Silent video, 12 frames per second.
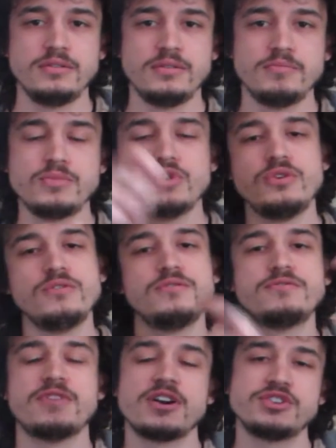move
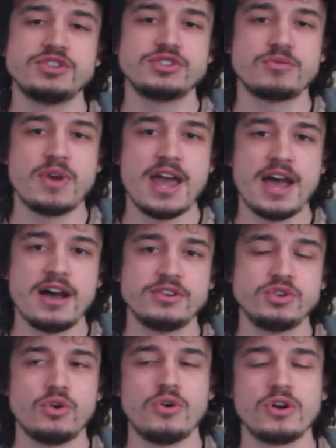functions around
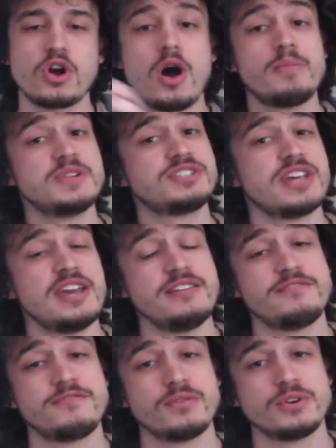or compensate
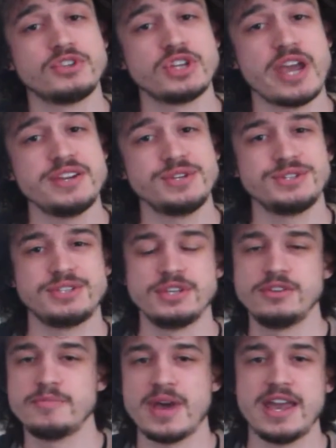for changes that
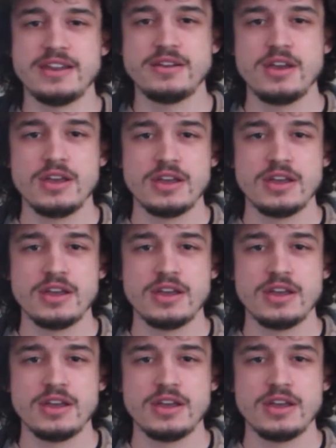you made